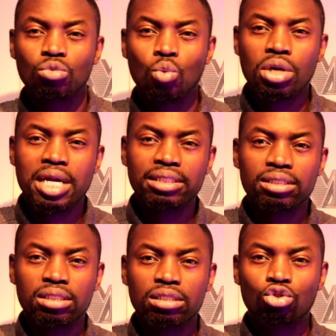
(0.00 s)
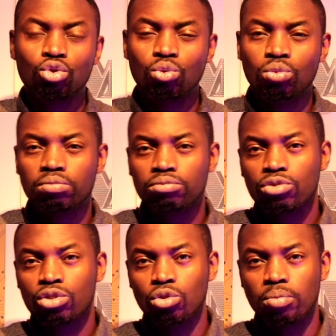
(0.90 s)
162,
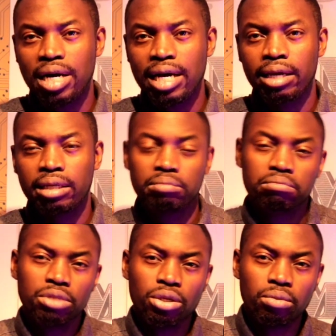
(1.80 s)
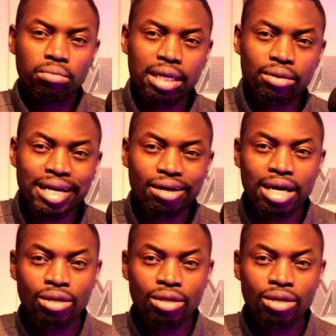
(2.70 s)
you buy, another